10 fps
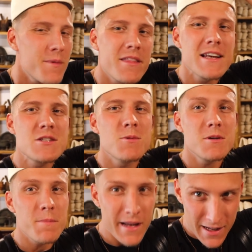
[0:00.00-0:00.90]
but this
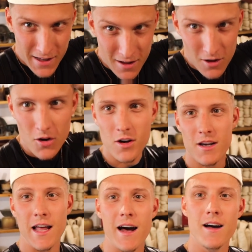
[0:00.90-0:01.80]
would be, oh
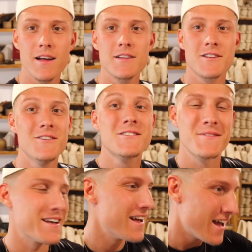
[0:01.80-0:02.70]
look at that,
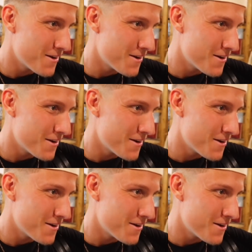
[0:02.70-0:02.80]
suits me.